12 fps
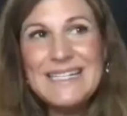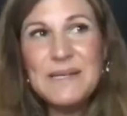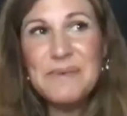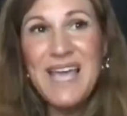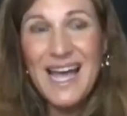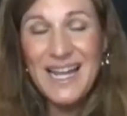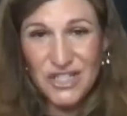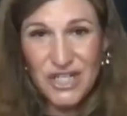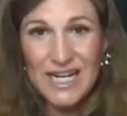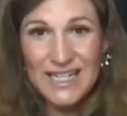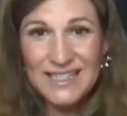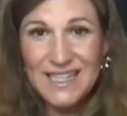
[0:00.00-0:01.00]
to be
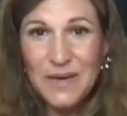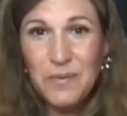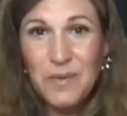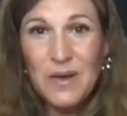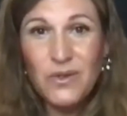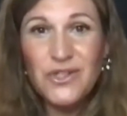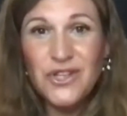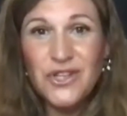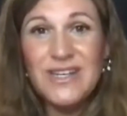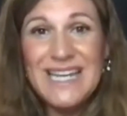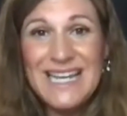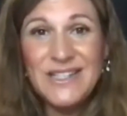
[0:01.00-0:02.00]
agile, and we also
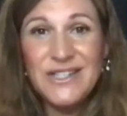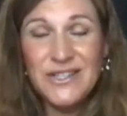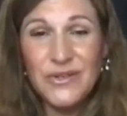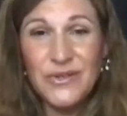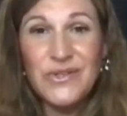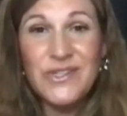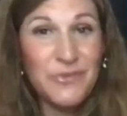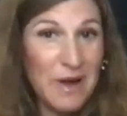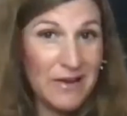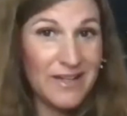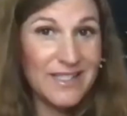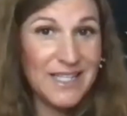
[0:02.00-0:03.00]
need to
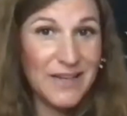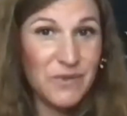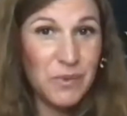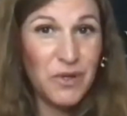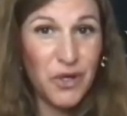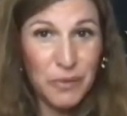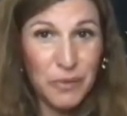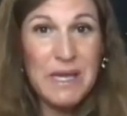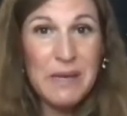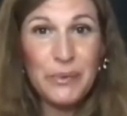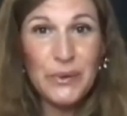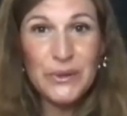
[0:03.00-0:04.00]
surround ourselves with good
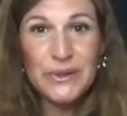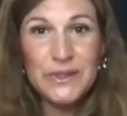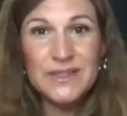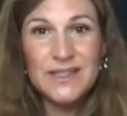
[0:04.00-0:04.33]
people.